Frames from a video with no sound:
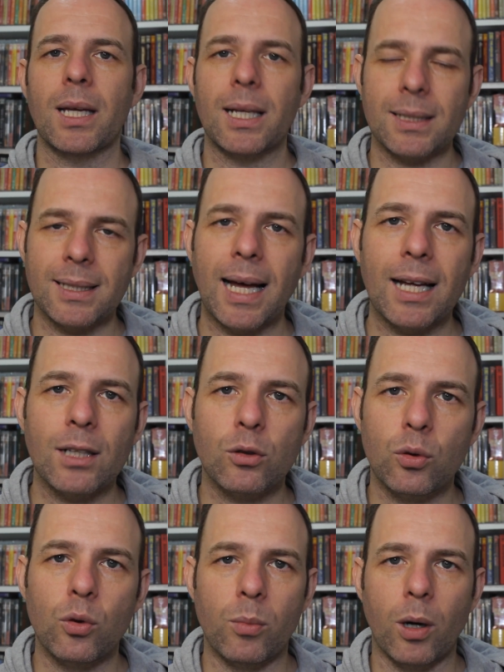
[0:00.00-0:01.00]
Is that
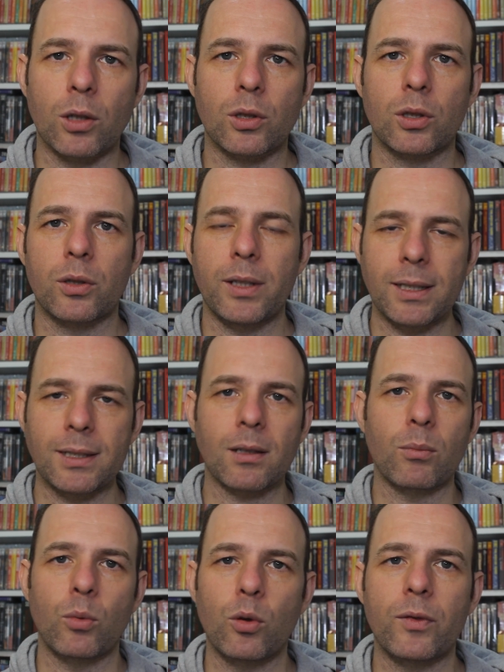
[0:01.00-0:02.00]
too much? These
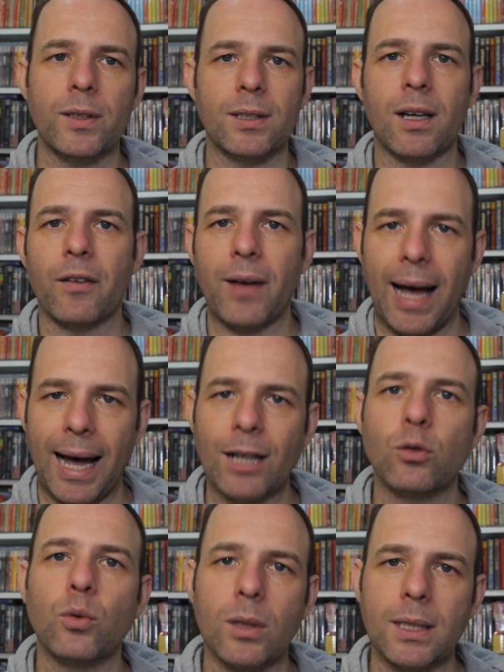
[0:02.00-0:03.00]
are movies that have
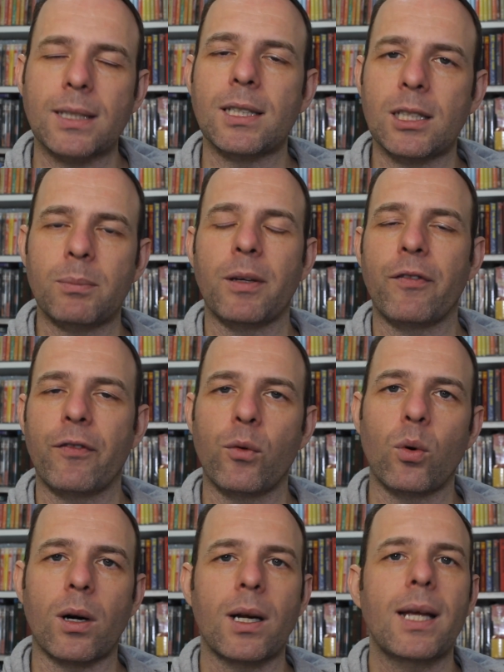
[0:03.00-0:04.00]
had releases
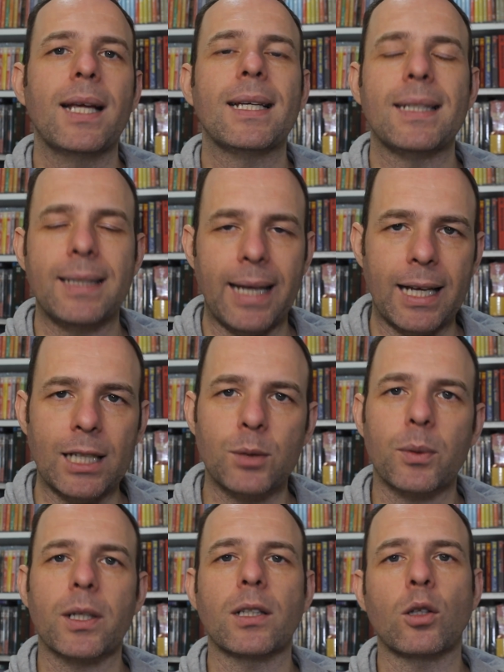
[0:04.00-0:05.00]
before.
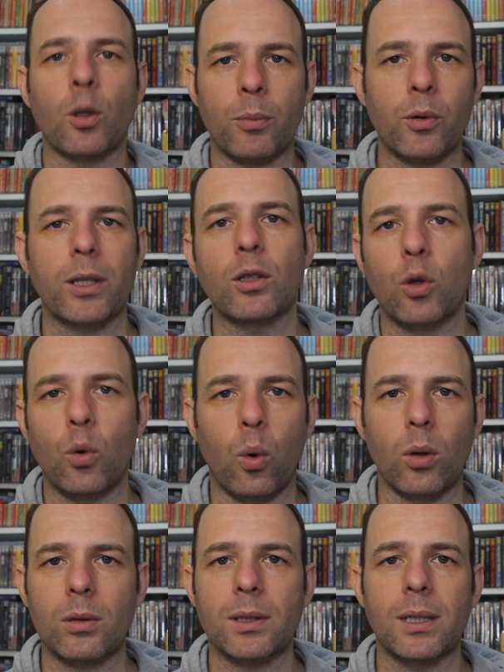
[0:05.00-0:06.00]
Yes, we're getting an upgrade in
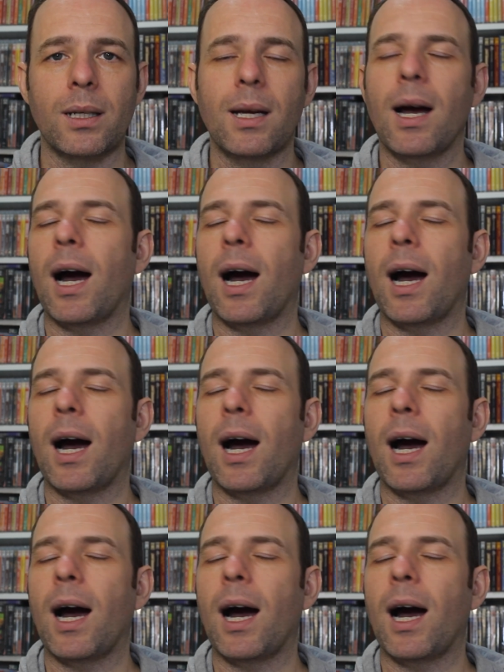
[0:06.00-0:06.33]
quality.